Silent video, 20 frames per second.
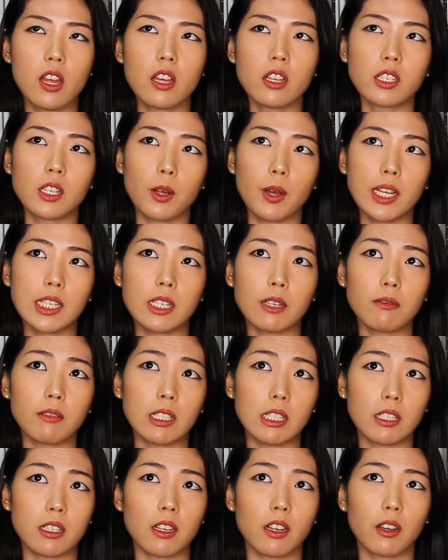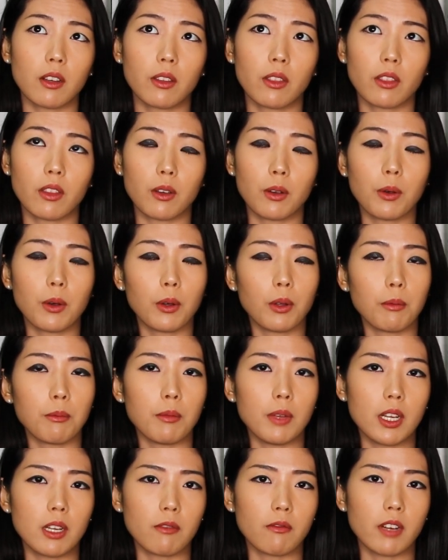So as a result, the whole
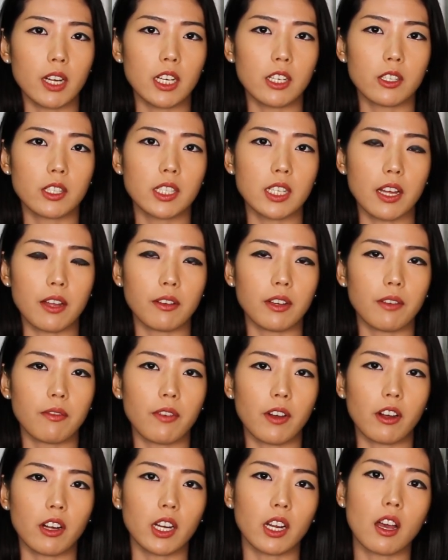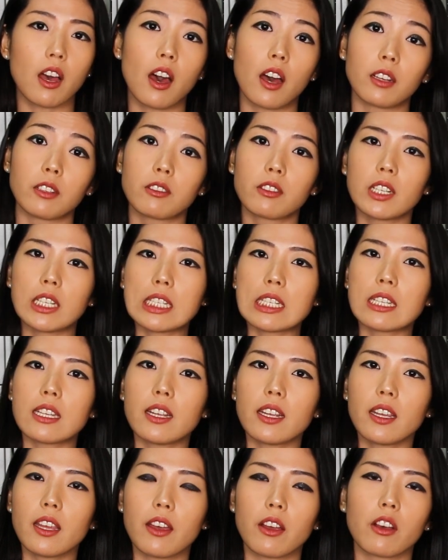mid-range sounded very
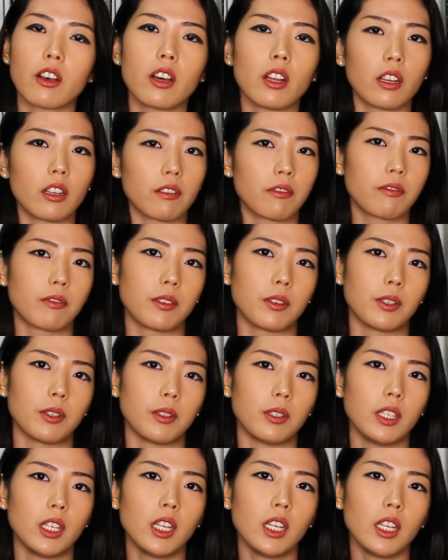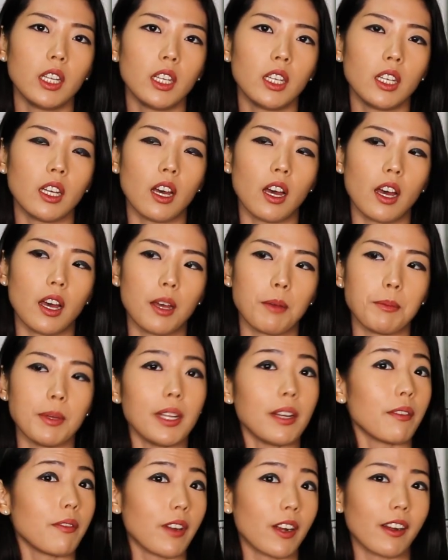contrasting and colorful
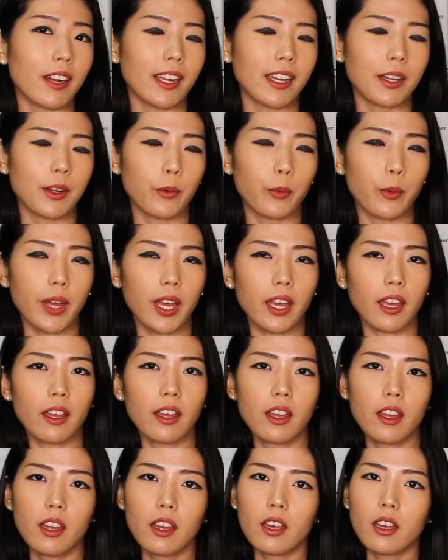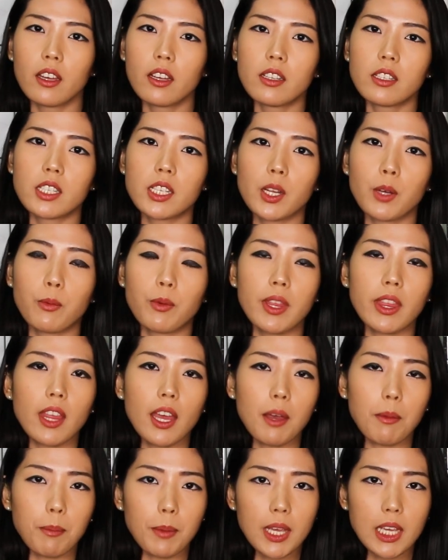in a very good way. So with
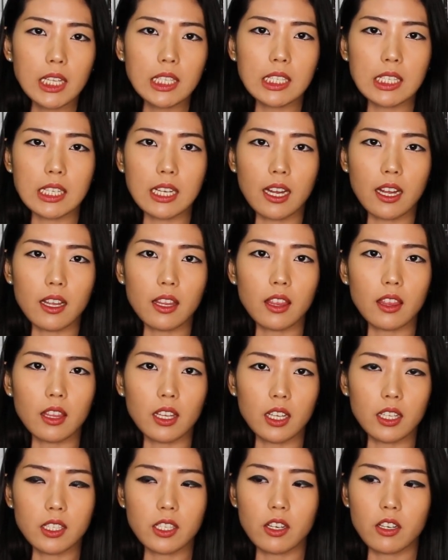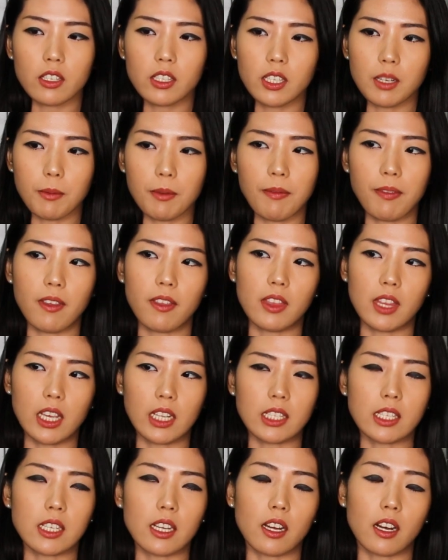that being said, these are some of the
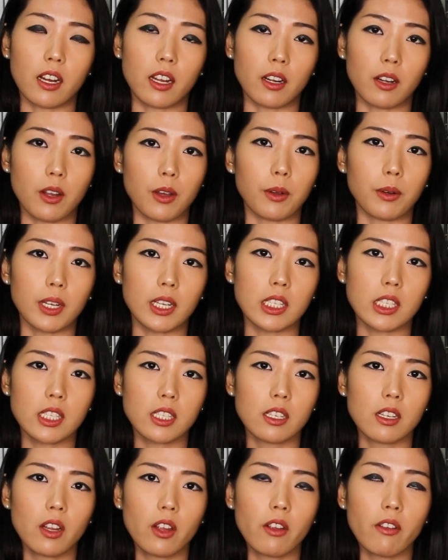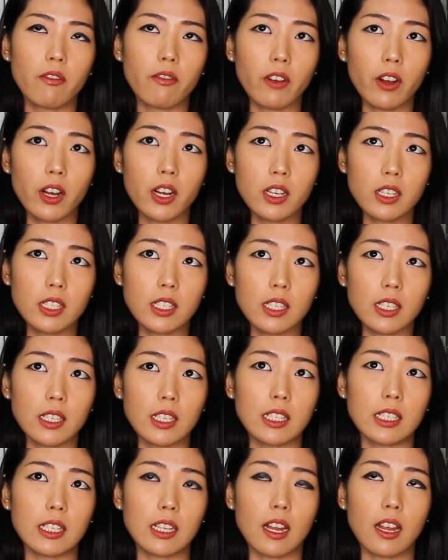things that I noticed. First
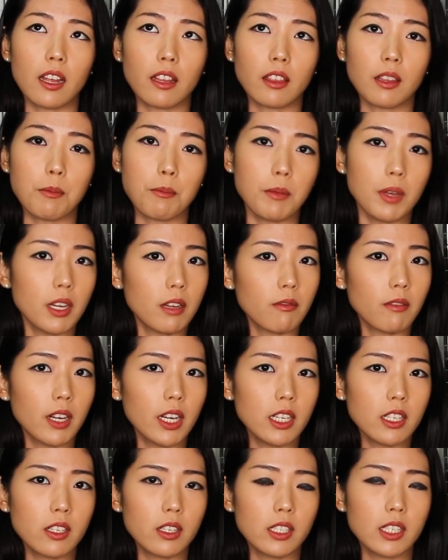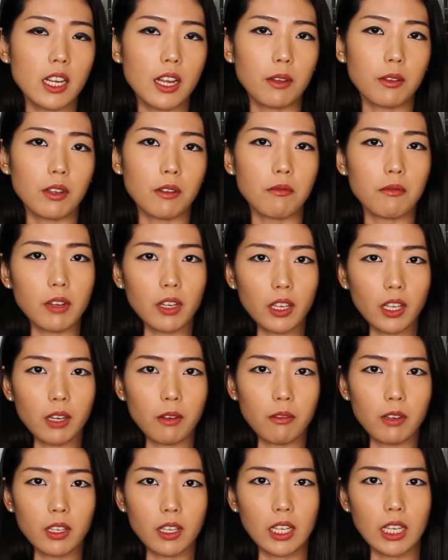is that the mid-range sounded
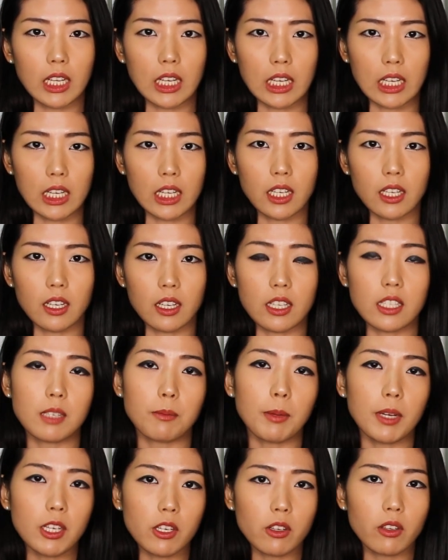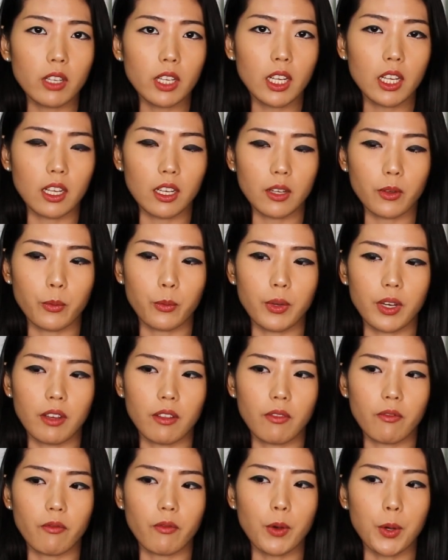really good, especially good
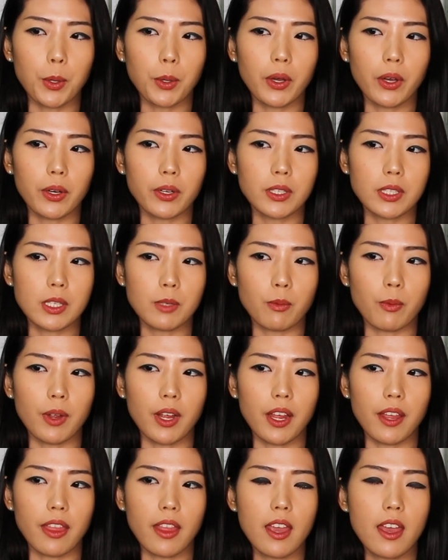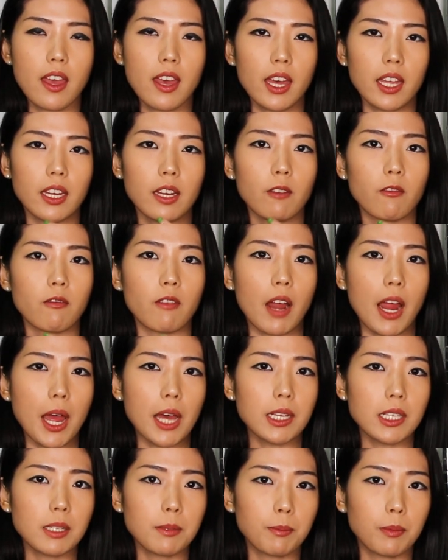with vocals with any
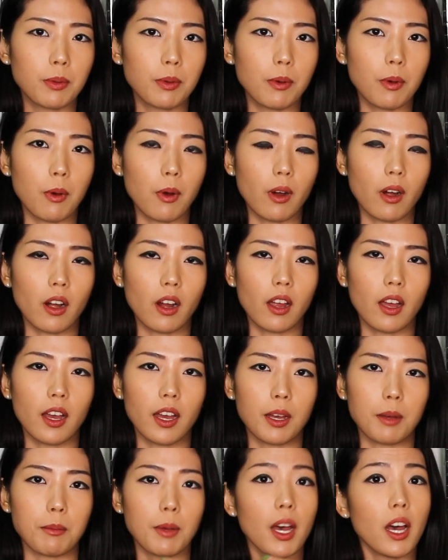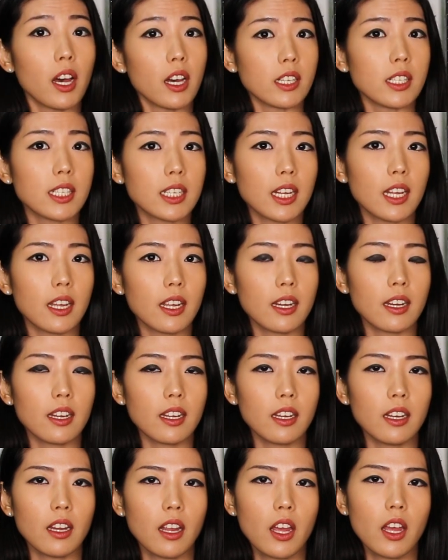rasp or husk in
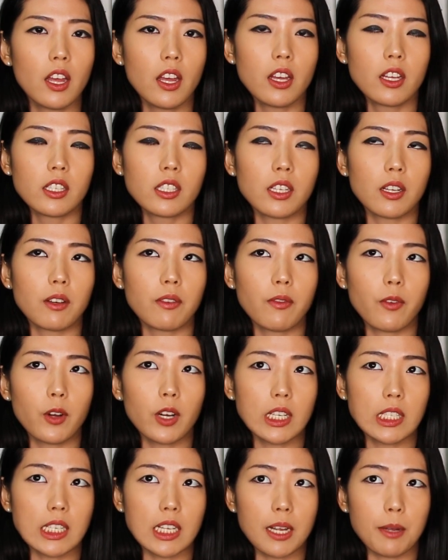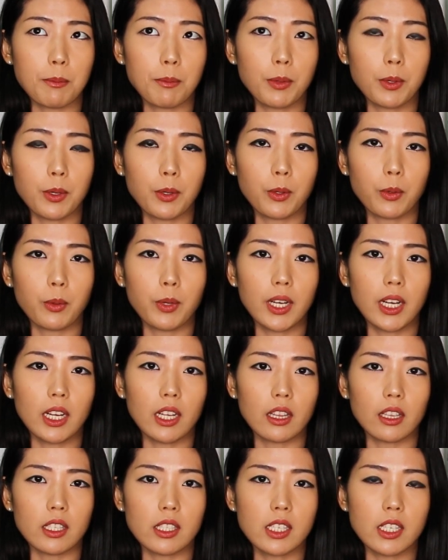it. So for example, when
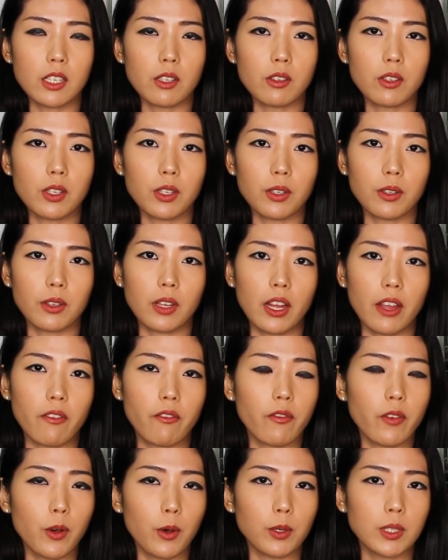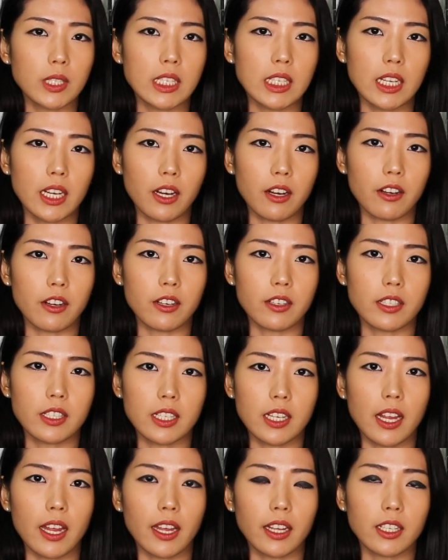I listen to like folk singers
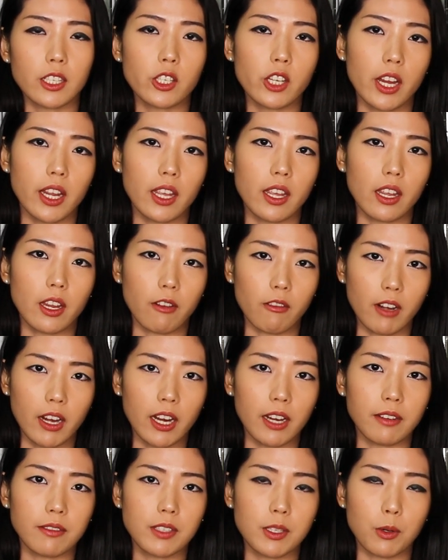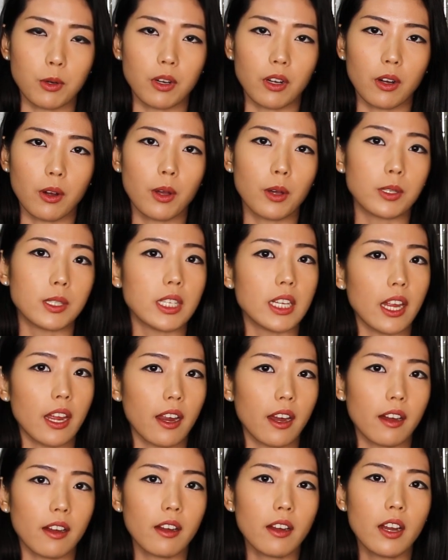like Shaky Graves or
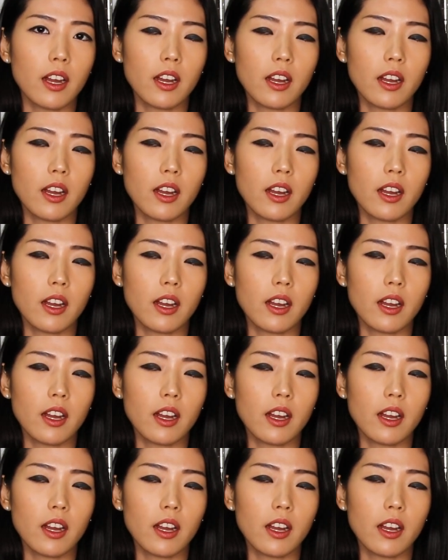Hosier,